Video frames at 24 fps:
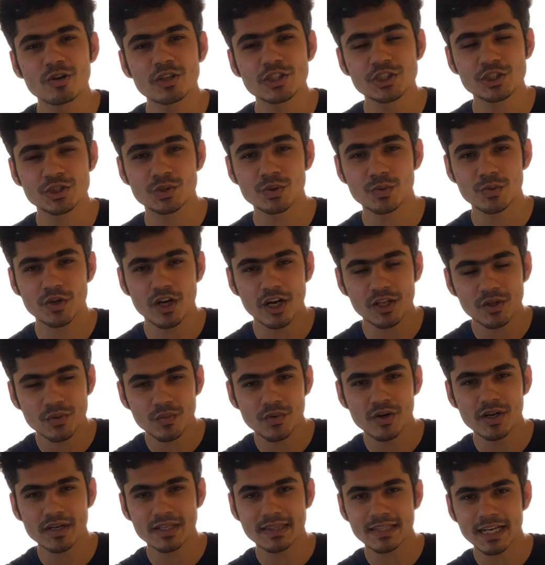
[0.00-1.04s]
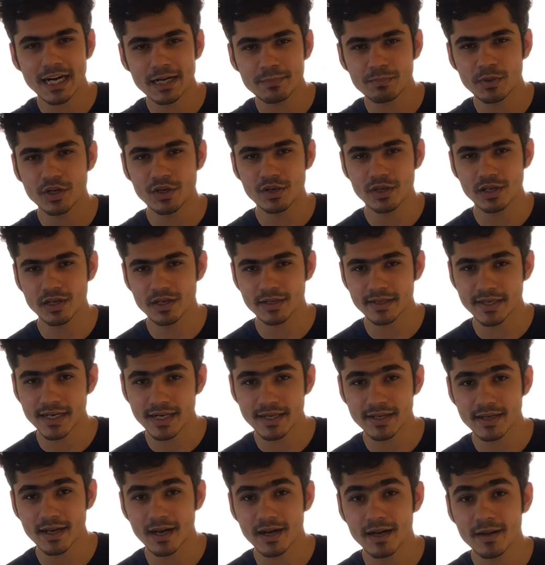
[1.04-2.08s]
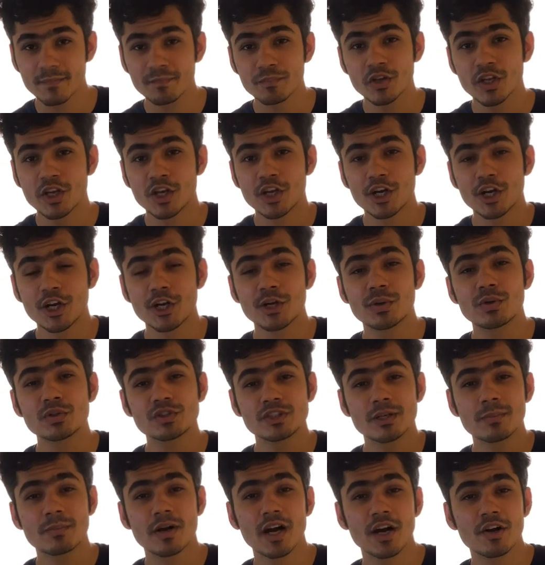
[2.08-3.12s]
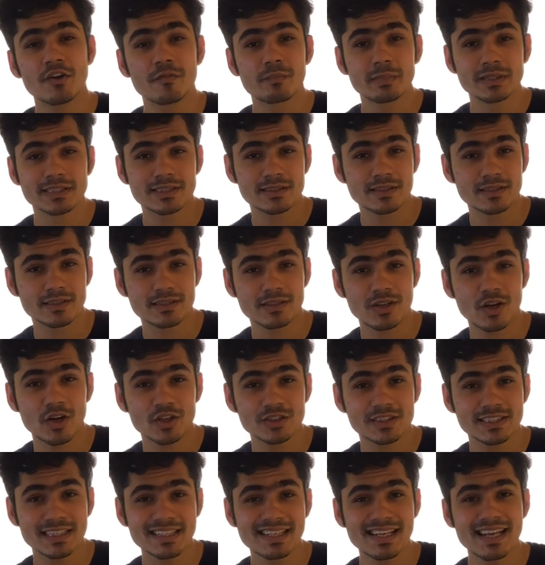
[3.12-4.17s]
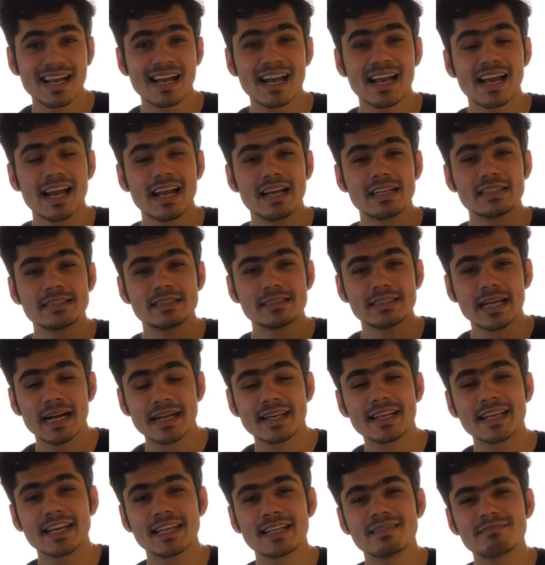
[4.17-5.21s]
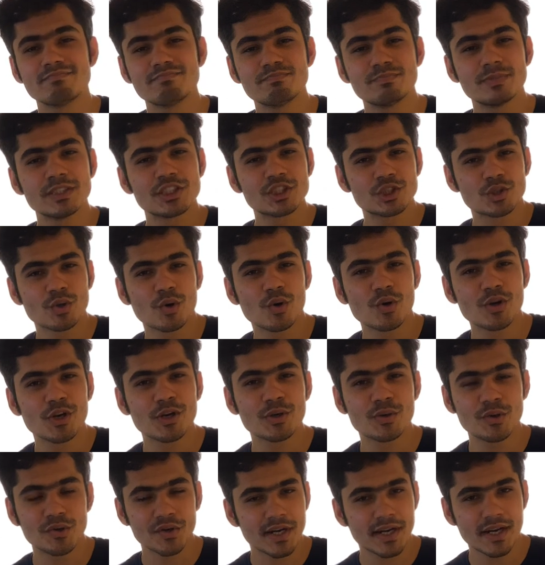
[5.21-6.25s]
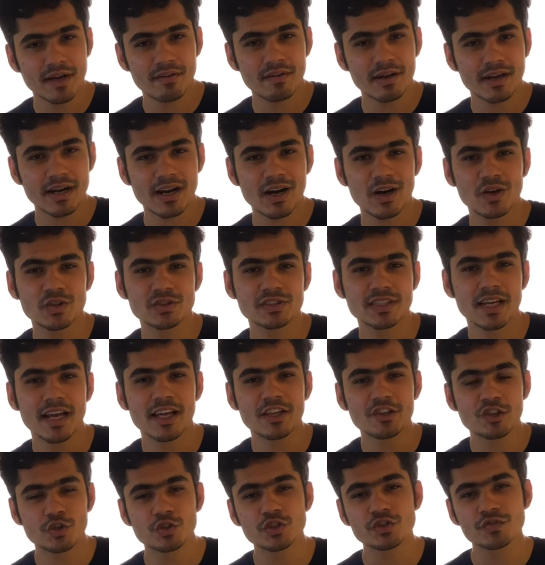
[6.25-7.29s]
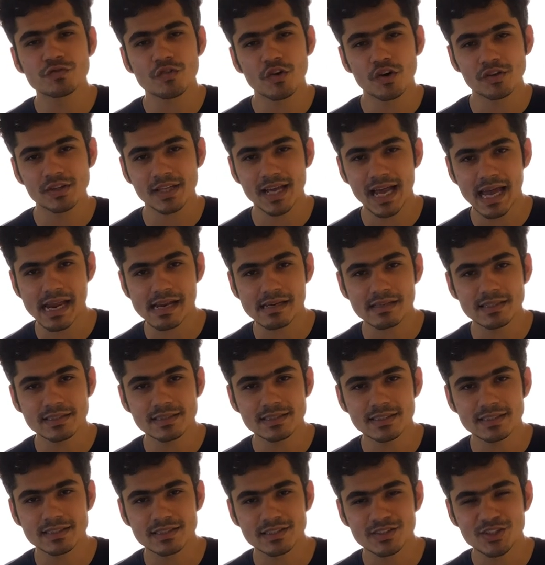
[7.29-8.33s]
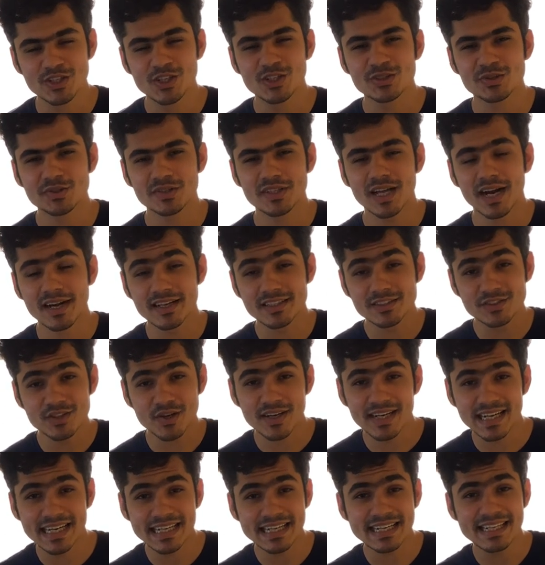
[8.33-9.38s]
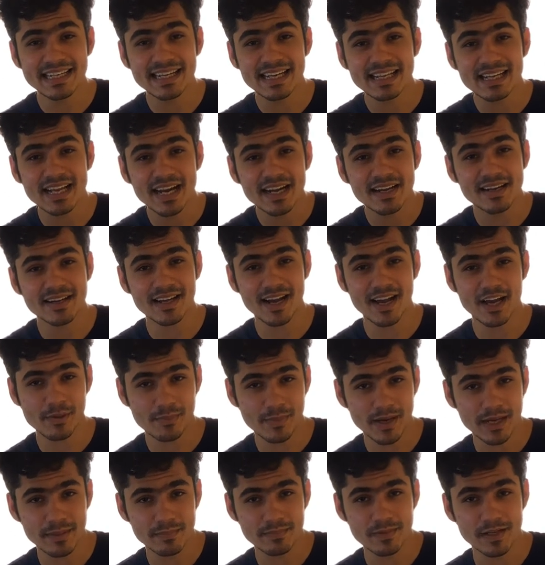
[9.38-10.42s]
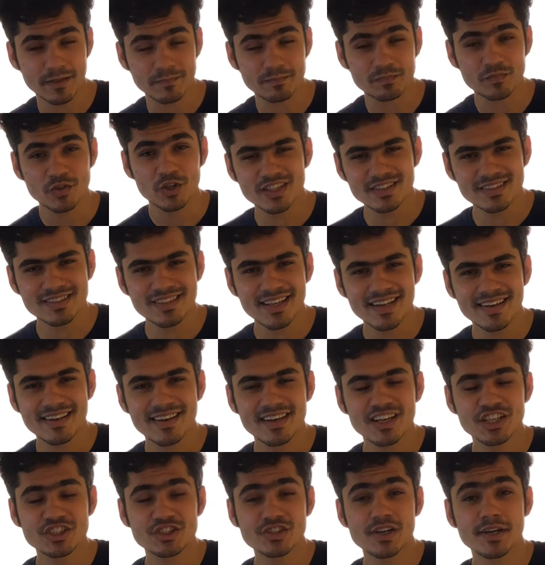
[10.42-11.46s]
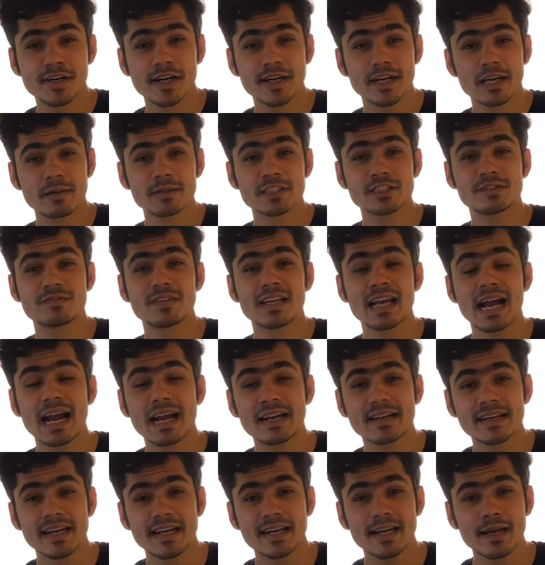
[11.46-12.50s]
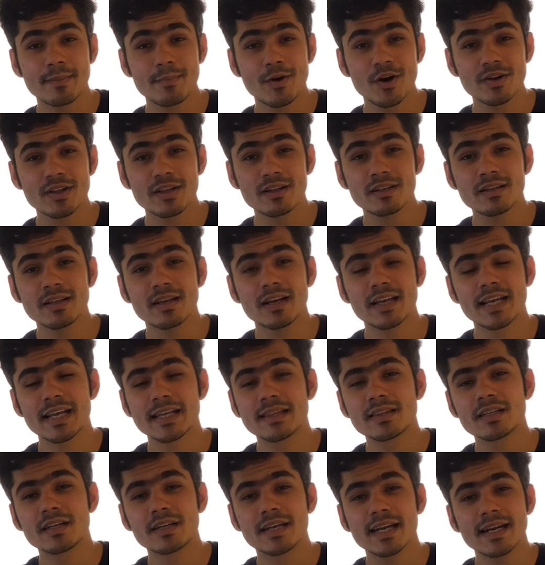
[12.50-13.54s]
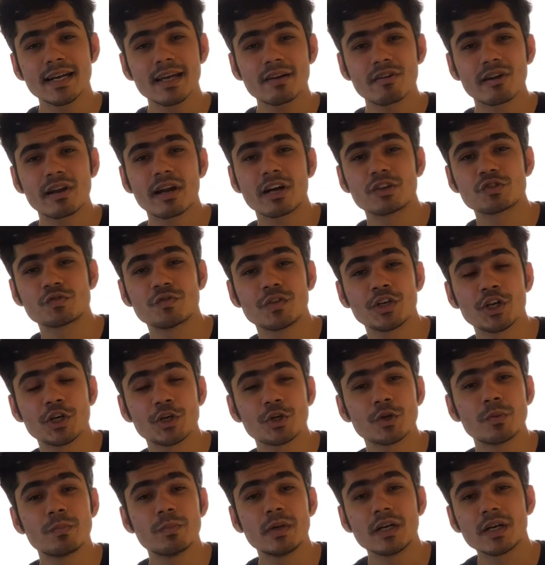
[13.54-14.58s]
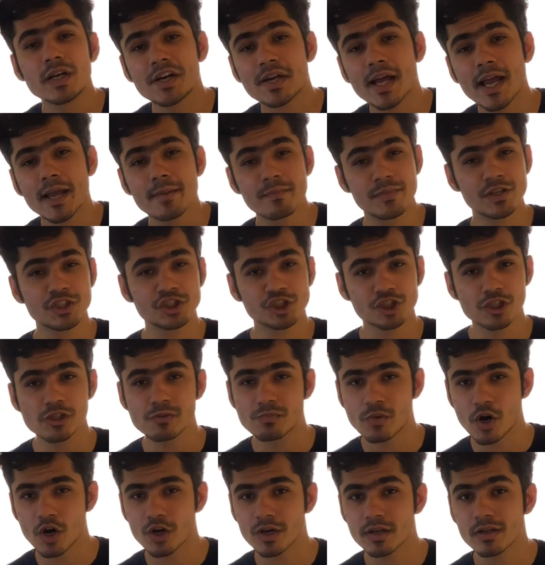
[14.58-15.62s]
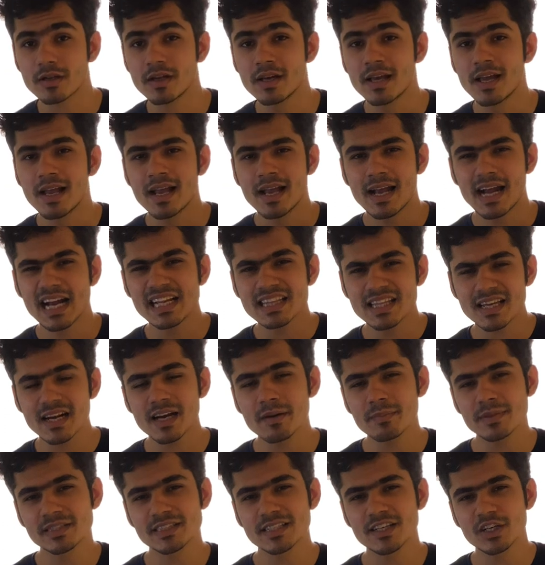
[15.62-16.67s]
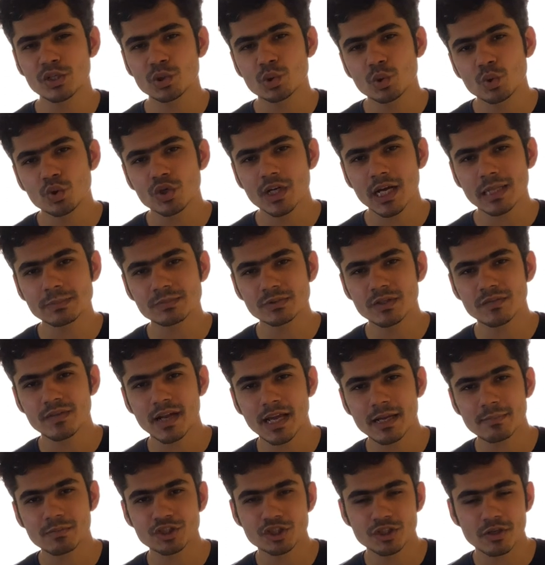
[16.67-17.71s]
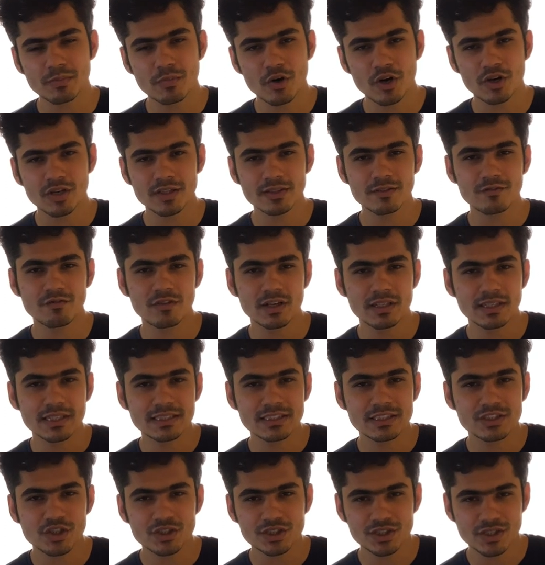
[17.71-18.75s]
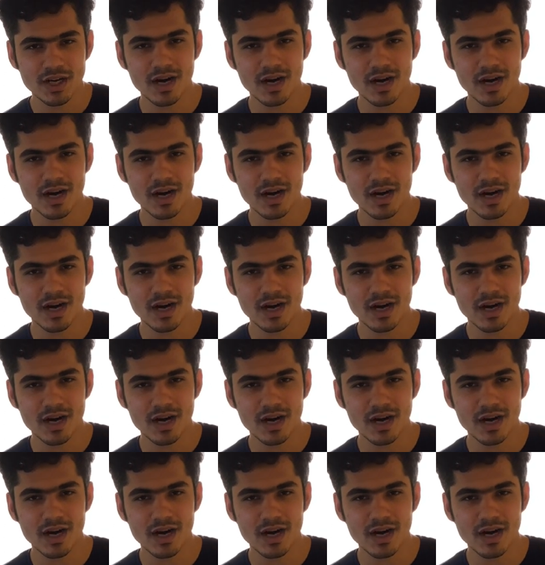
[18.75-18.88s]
goal is to convert that particular data into some kind of business logic that can be stored into data warehouse and used for the analysis. So that is your ETL entire pipeline. So just like relational database, we had data model. In the data warehouse, we need to build a dimensional model. And there are basically two types of dimensional model. One is your